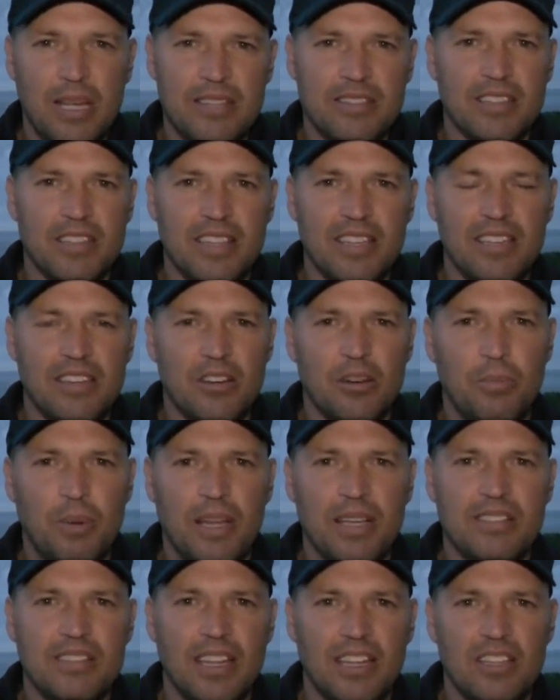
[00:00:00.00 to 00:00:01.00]
Basically, you know, a
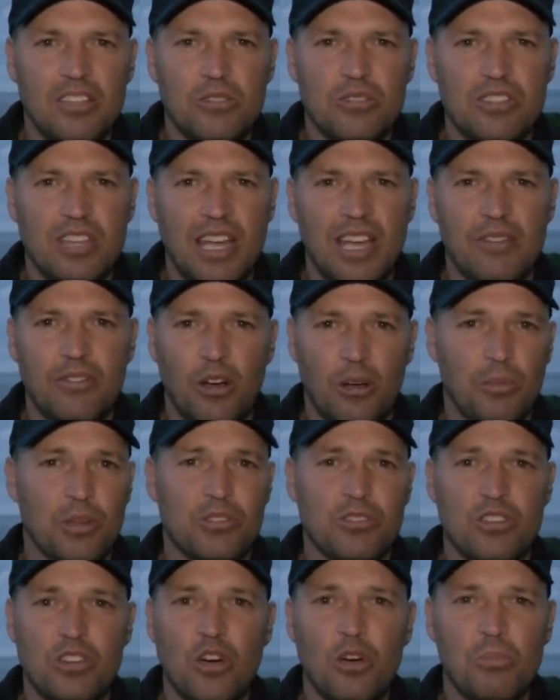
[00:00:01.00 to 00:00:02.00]
place that used to have
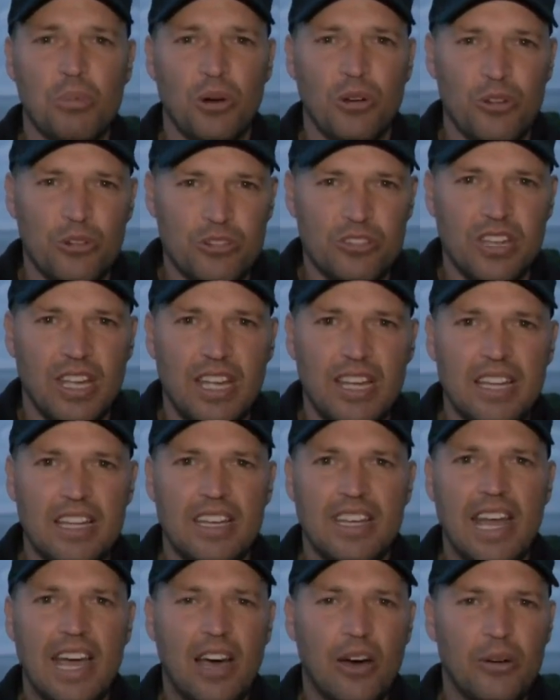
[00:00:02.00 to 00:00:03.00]
almost no murders
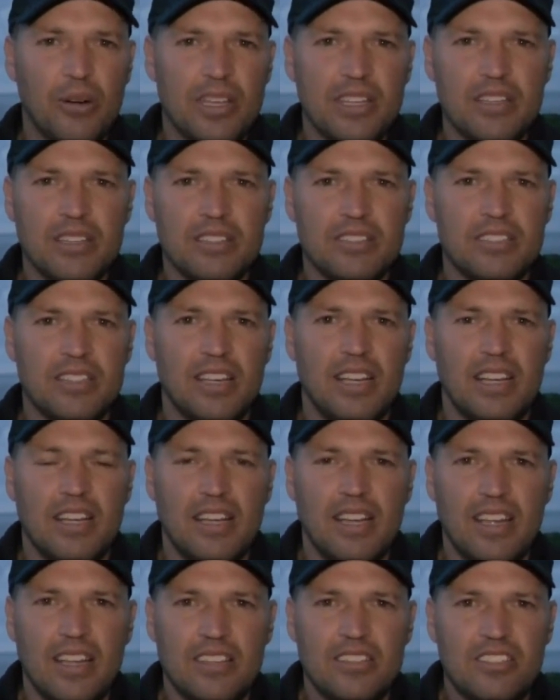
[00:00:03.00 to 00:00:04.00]
now is
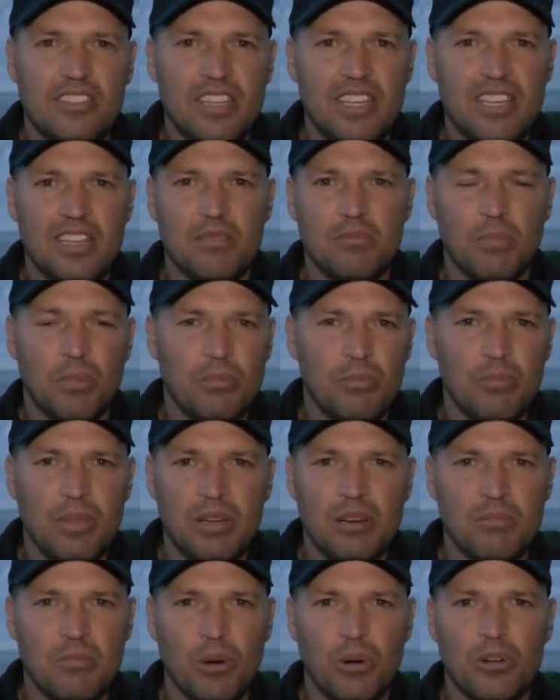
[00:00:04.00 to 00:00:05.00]
seeing,
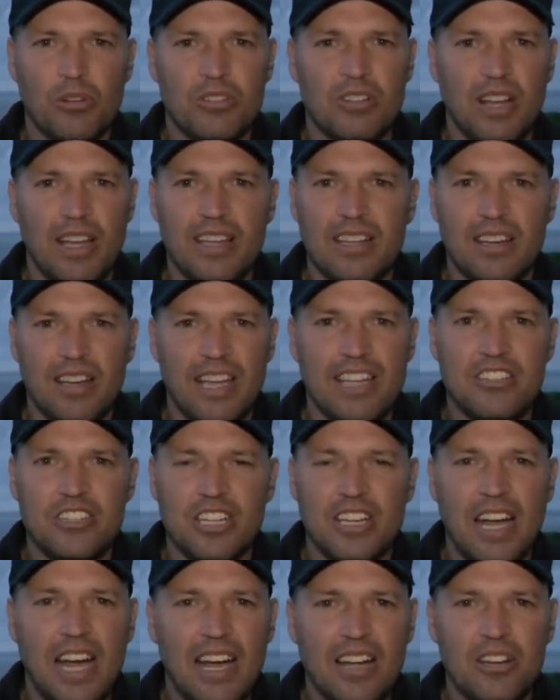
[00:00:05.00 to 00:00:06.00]
you know, murders like
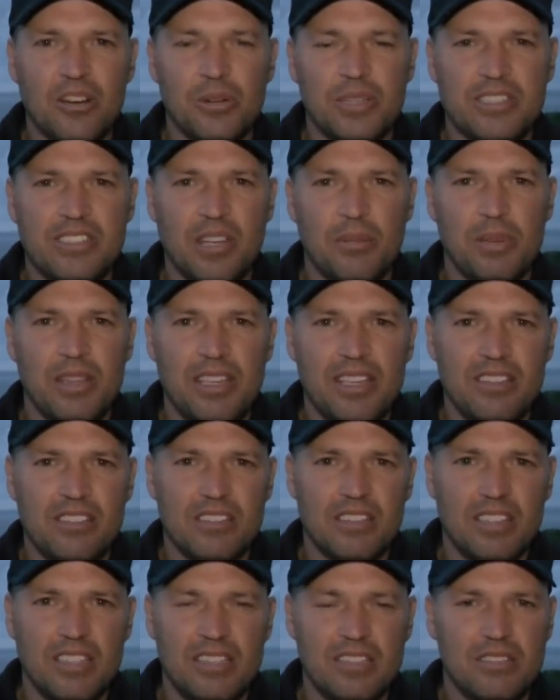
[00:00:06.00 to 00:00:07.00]
Chicago and some of
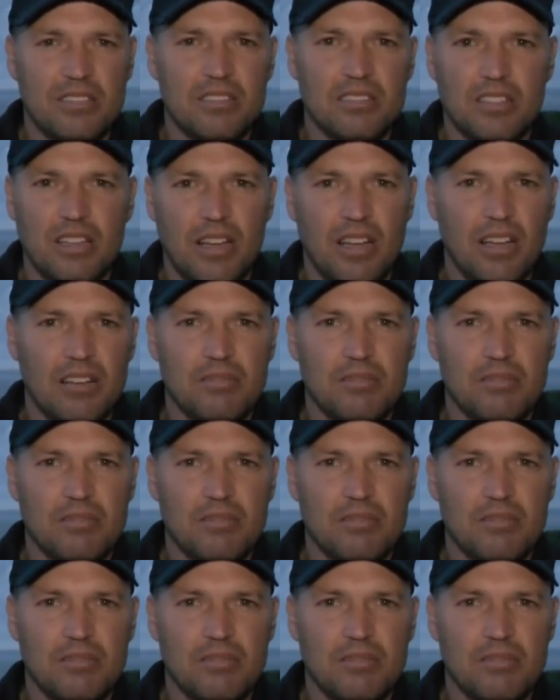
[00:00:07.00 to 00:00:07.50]
these